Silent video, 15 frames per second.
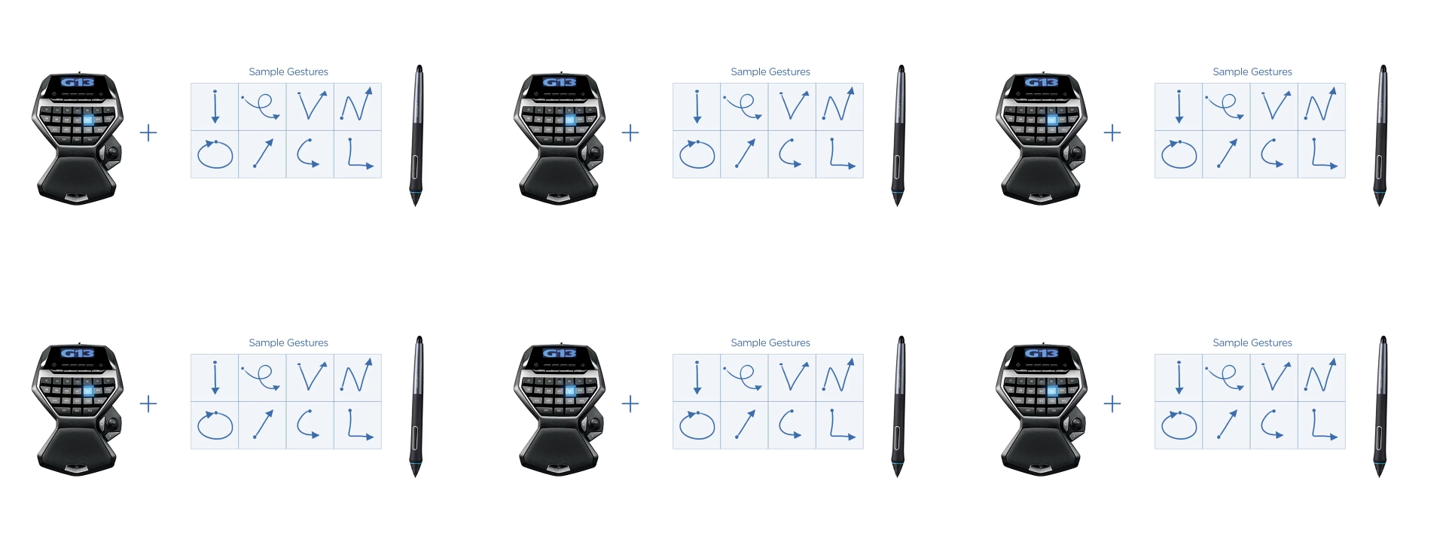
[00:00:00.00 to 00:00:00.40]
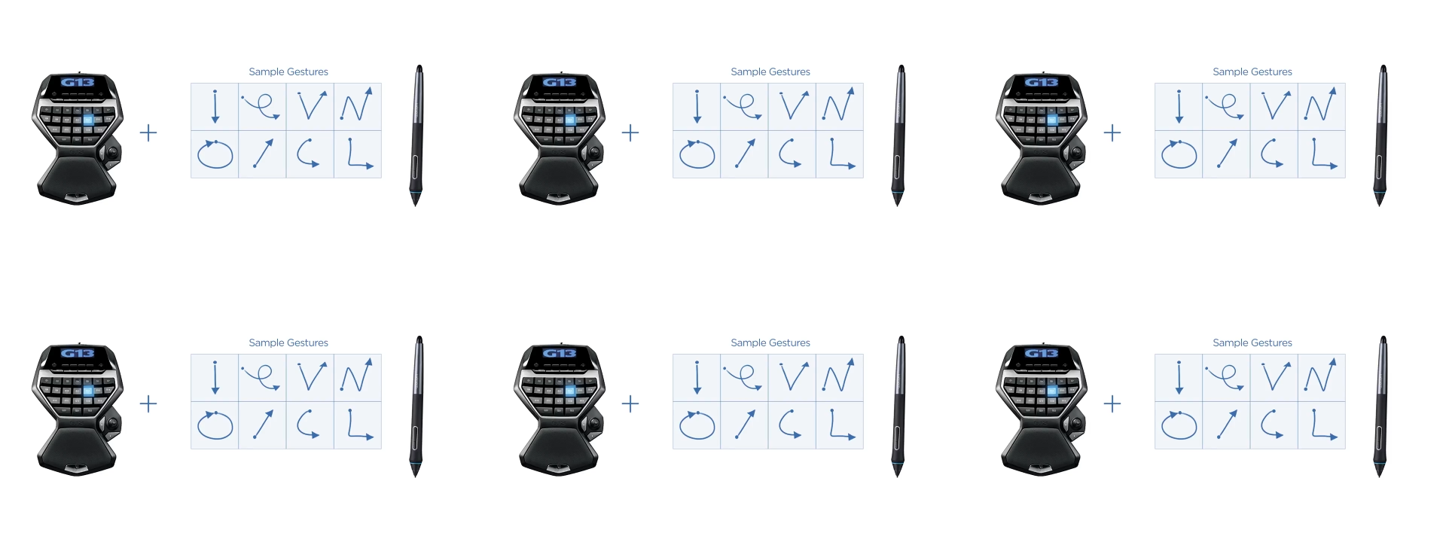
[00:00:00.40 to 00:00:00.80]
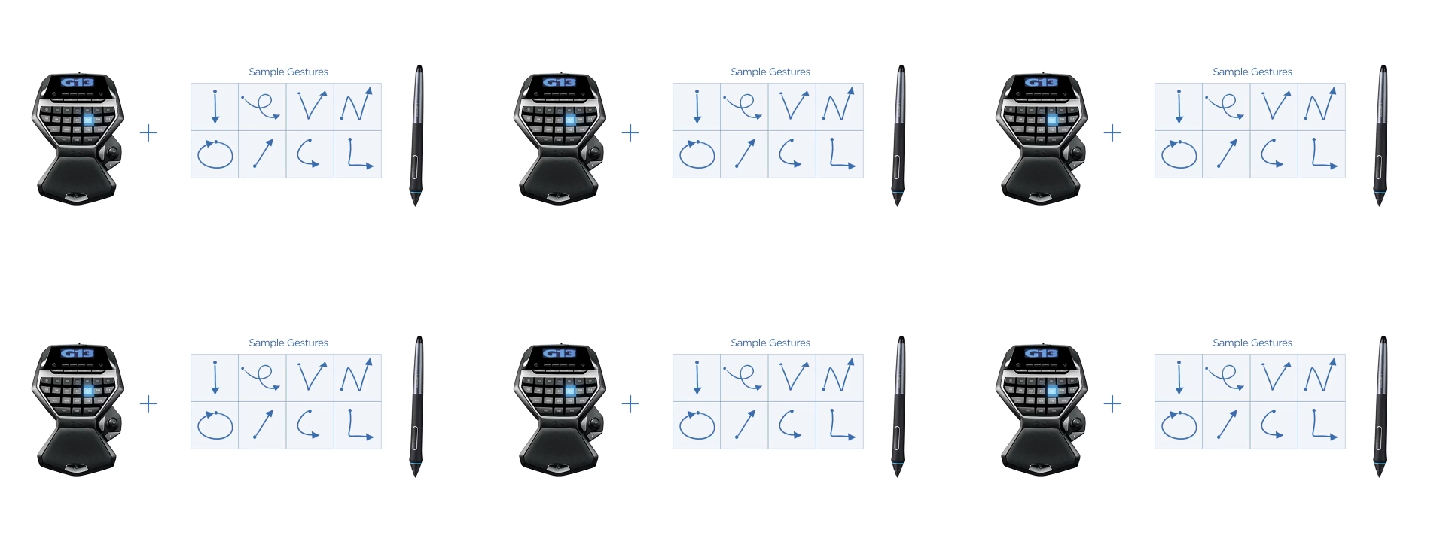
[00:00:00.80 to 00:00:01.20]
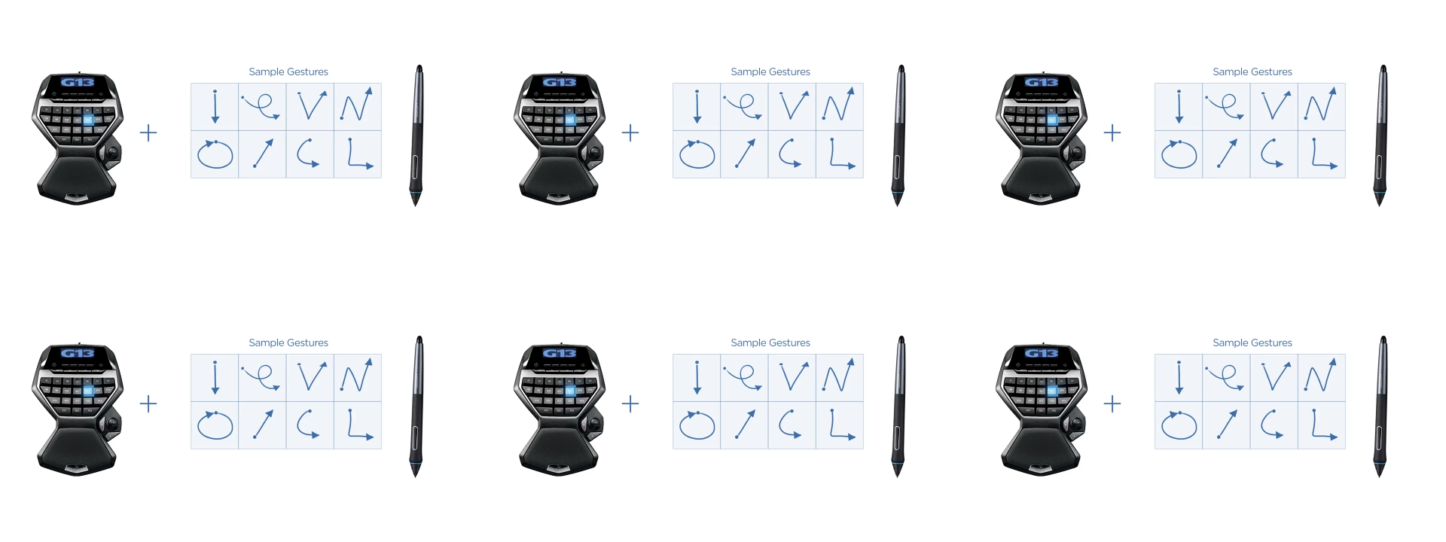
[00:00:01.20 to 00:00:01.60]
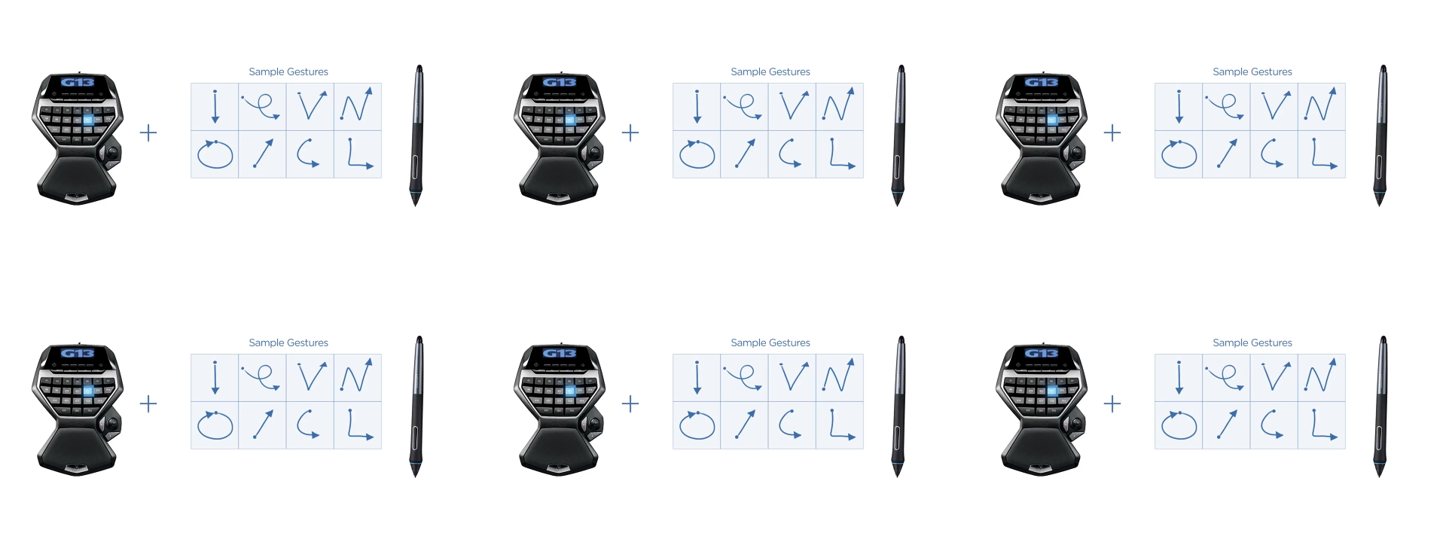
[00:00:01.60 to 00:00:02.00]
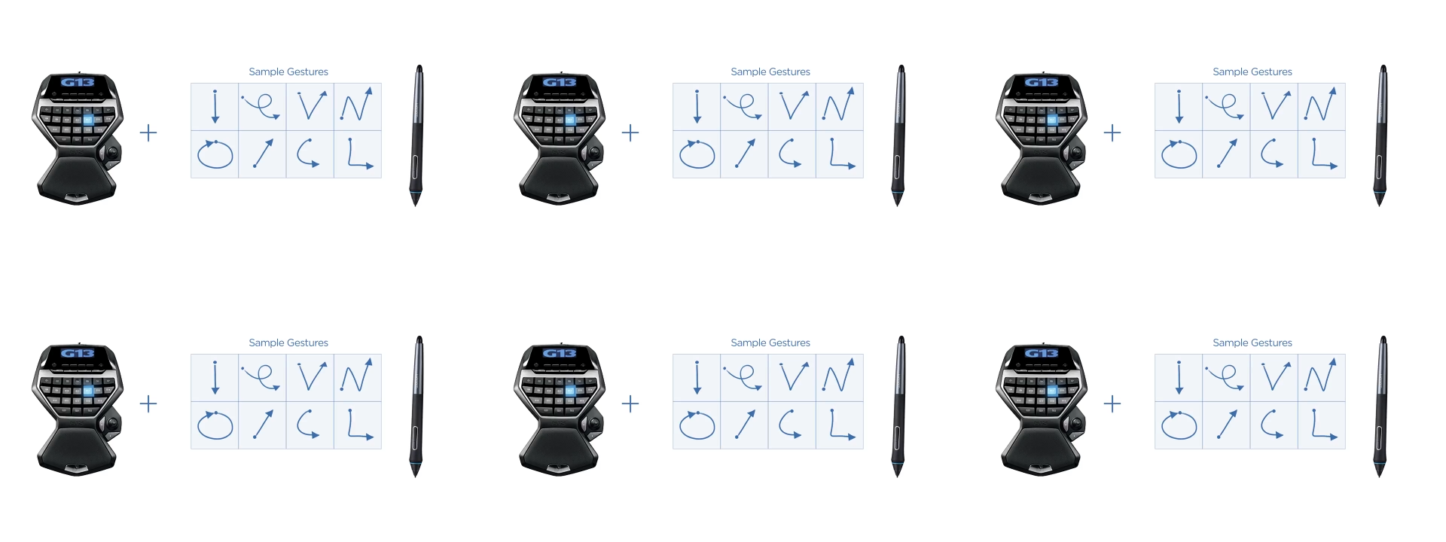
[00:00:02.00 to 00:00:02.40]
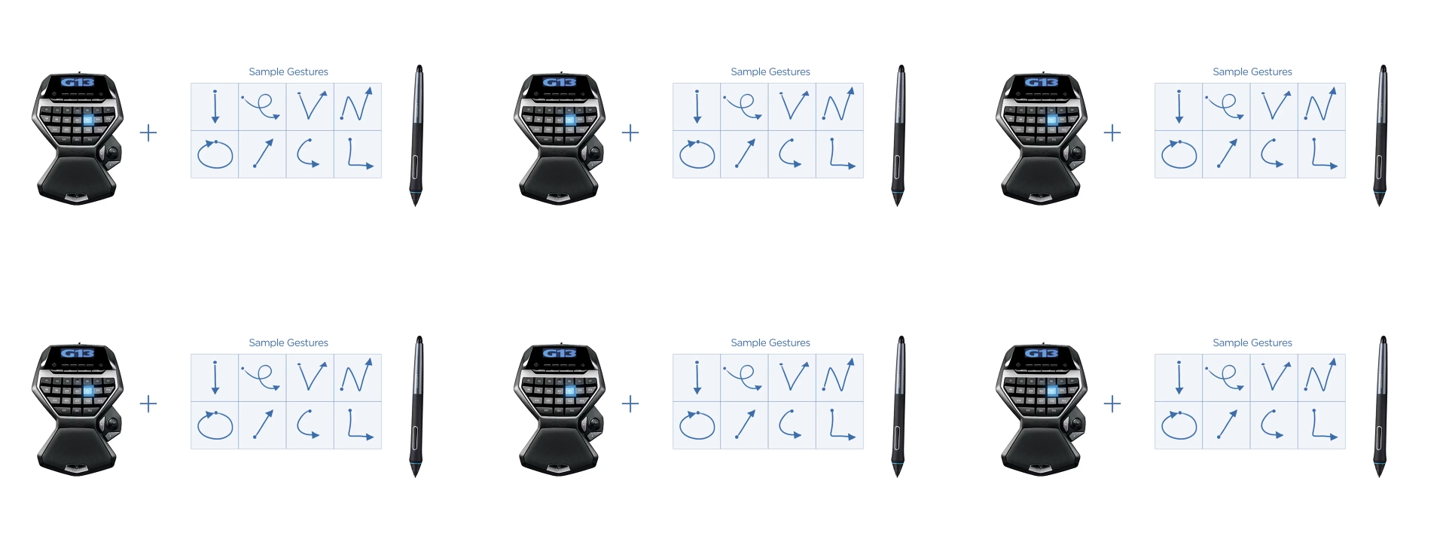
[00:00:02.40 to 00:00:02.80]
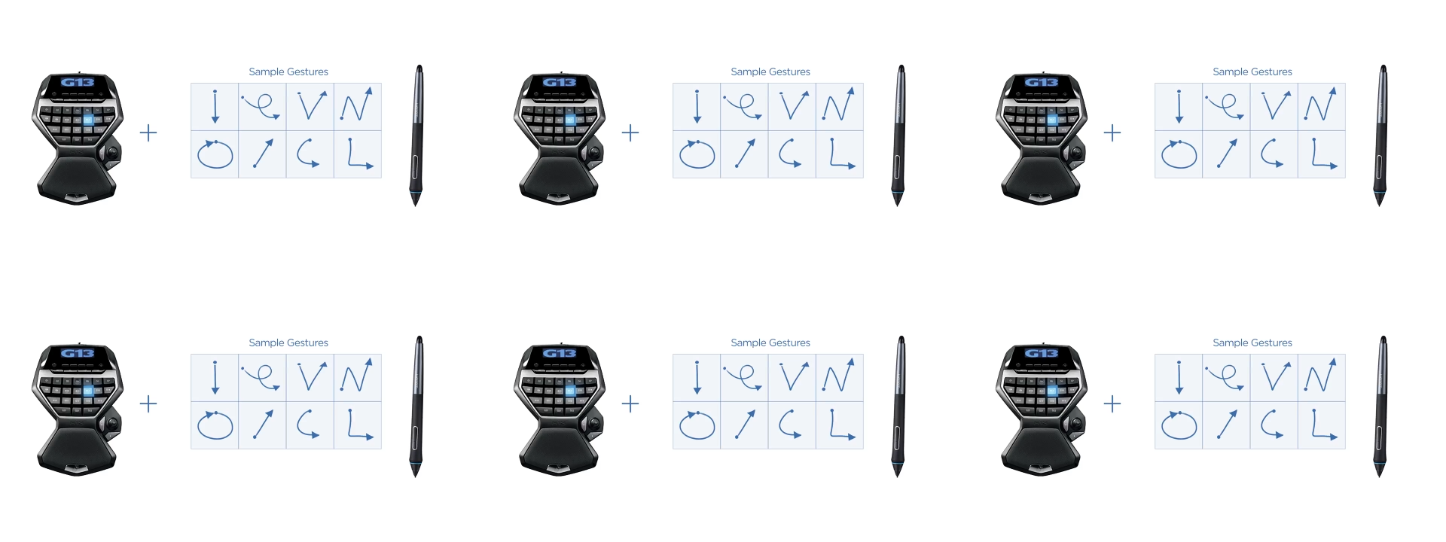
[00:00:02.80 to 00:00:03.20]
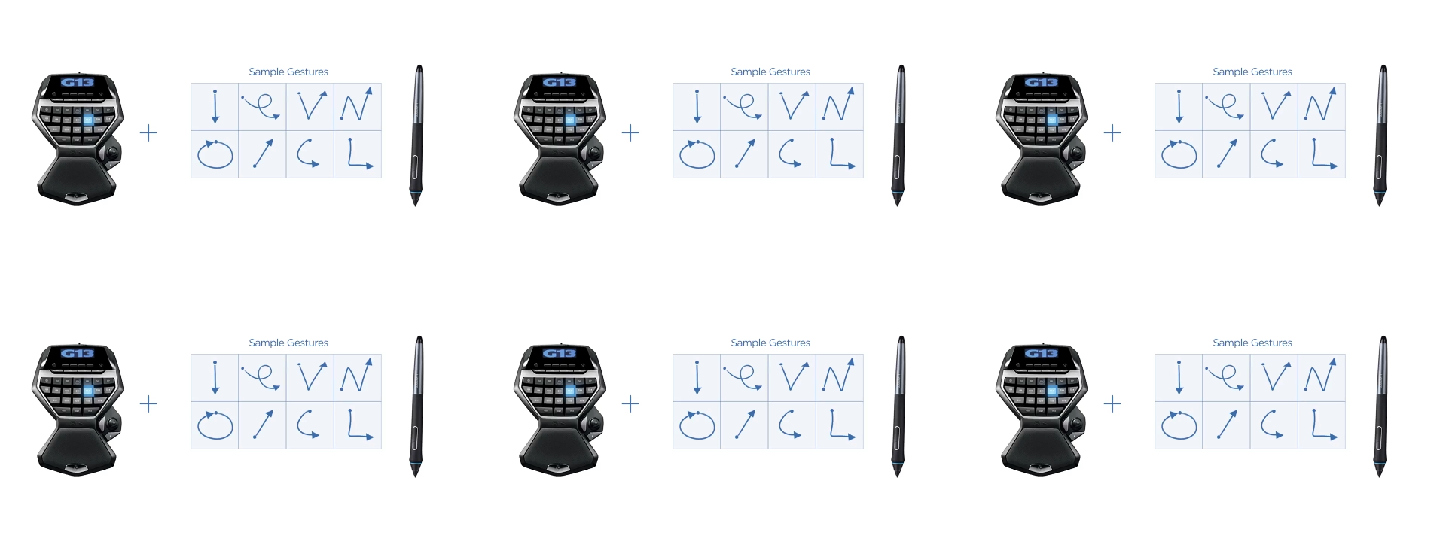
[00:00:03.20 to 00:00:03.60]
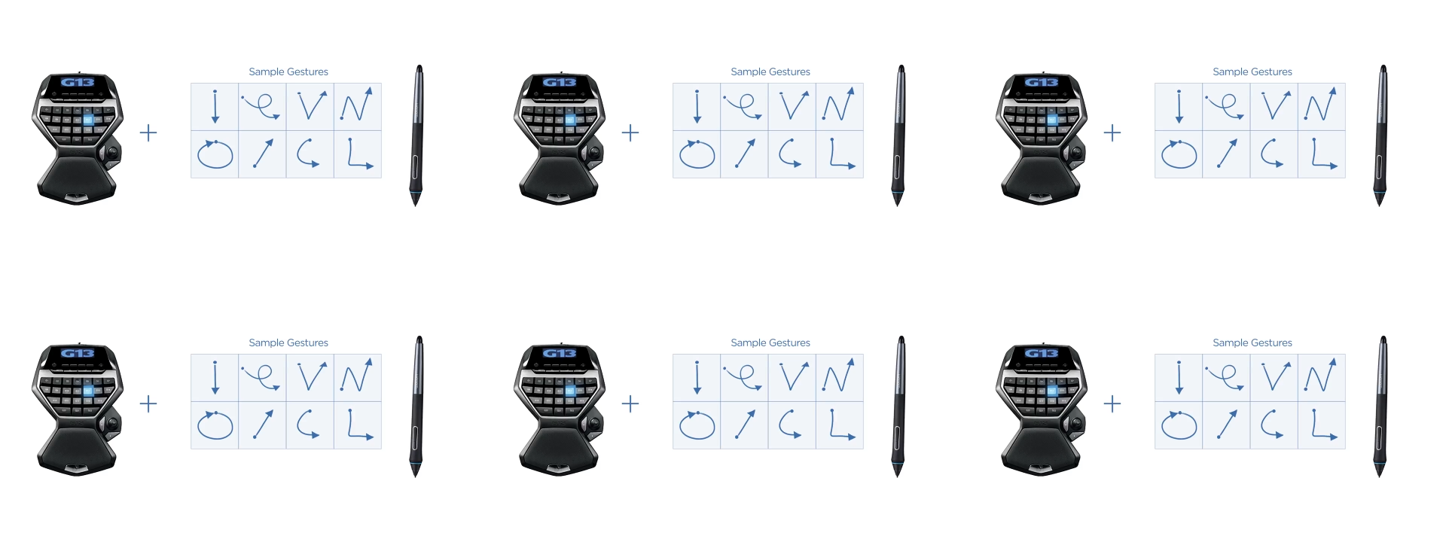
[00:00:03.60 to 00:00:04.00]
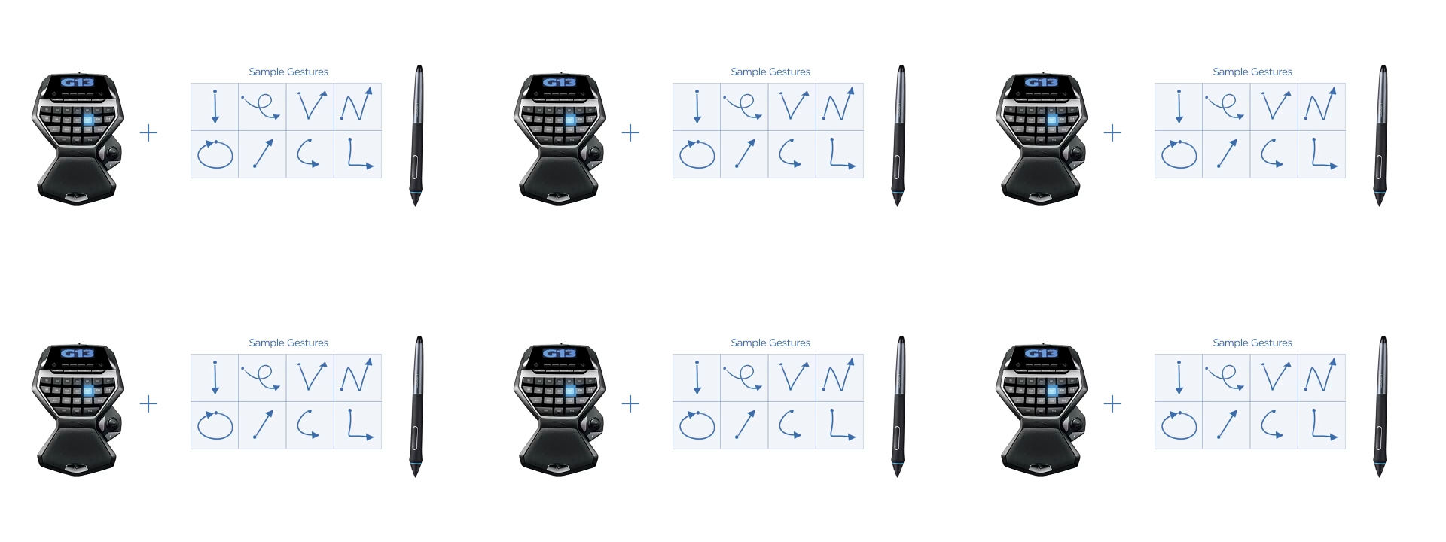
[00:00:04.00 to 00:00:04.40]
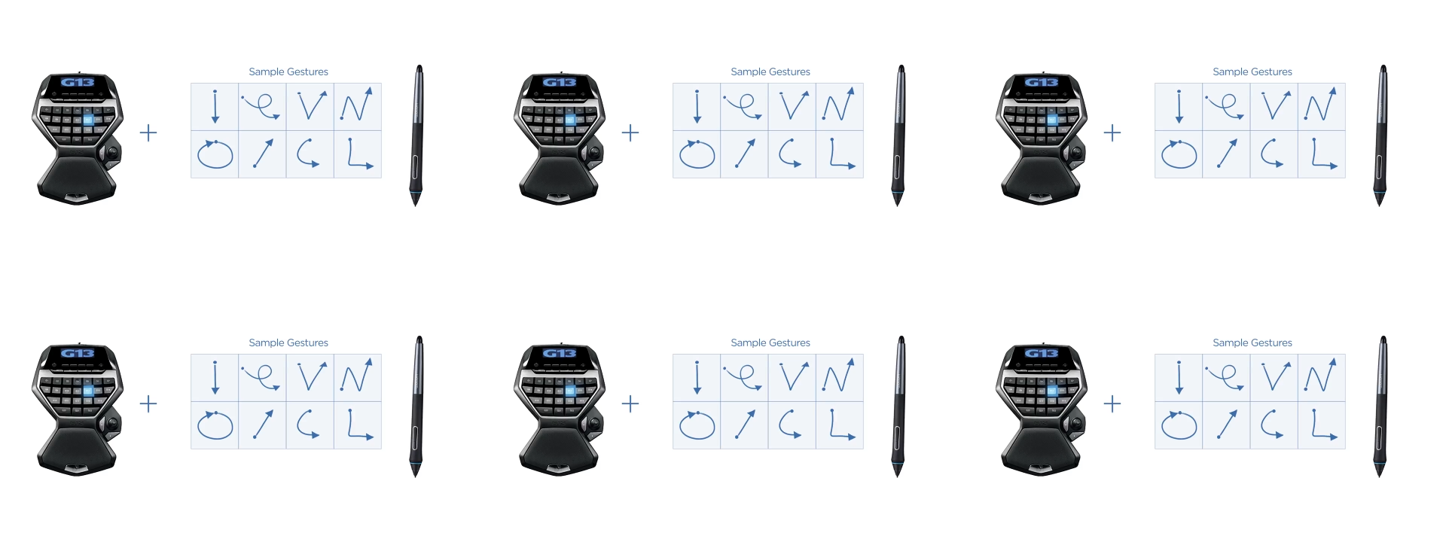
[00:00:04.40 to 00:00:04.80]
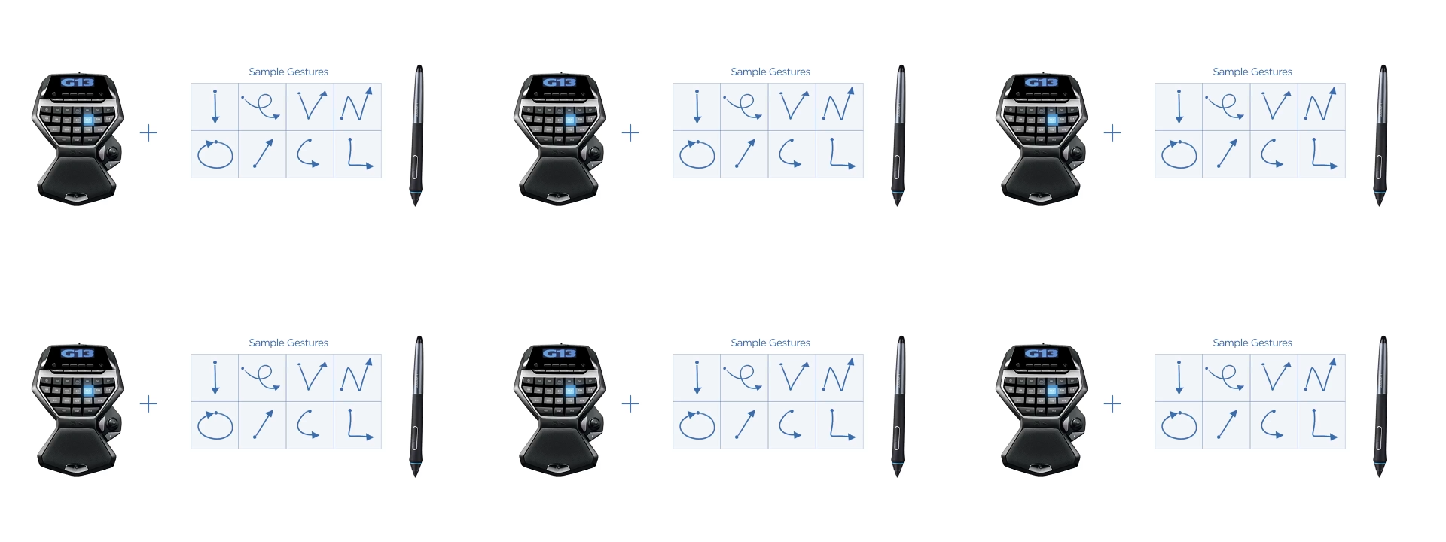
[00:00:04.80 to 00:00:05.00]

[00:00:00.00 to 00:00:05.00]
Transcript: Nobody's mouth can be seen.